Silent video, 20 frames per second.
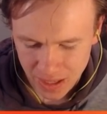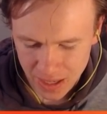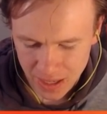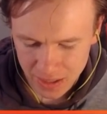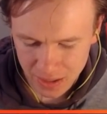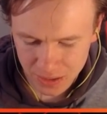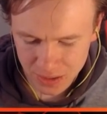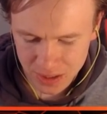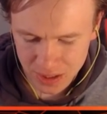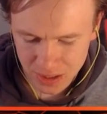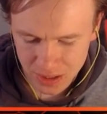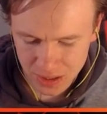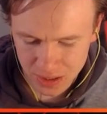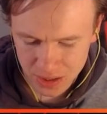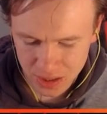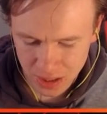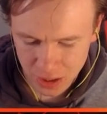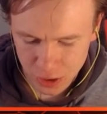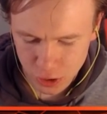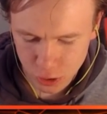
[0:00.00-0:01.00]

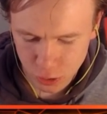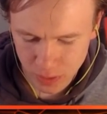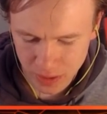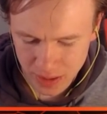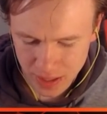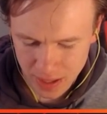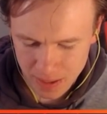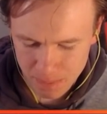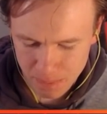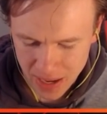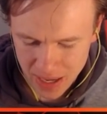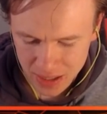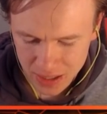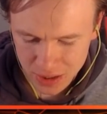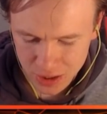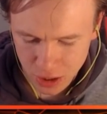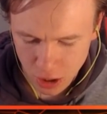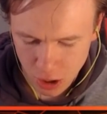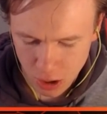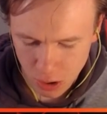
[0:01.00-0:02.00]
Headhunters are doing their
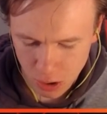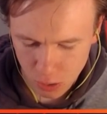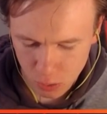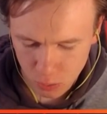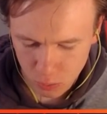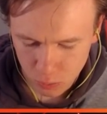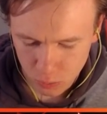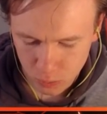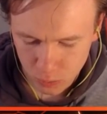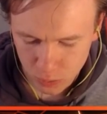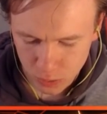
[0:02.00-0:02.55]
best. Uh-oh.